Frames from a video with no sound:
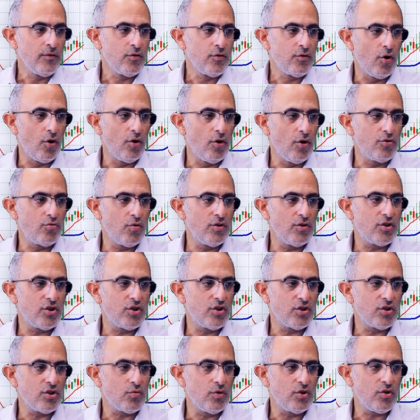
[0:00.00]
Gold was
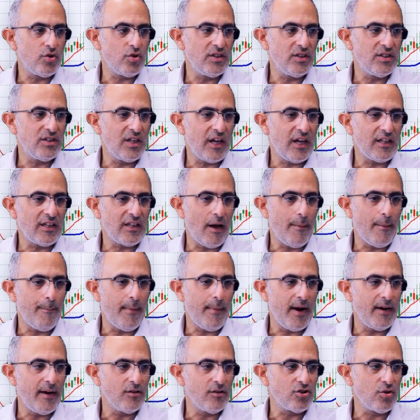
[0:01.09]
just retracing at that
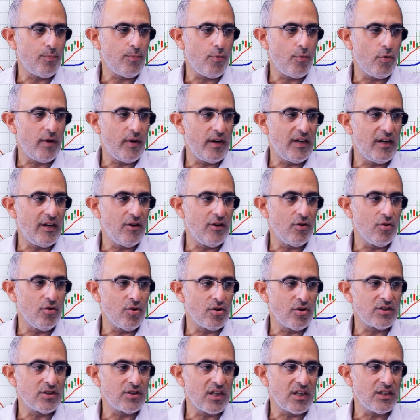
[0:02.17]
minor support right here. It
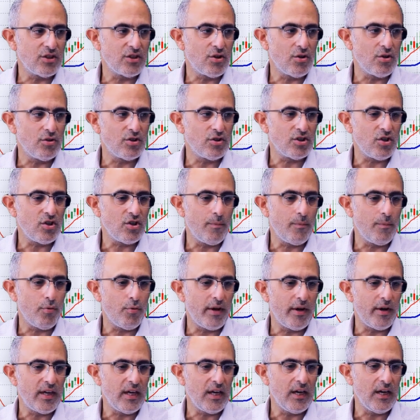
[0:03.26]
looks like it's going to start
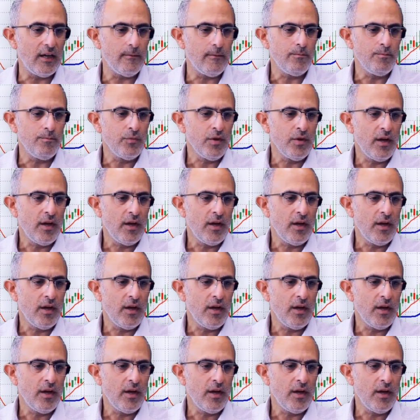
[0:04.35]
breaking it.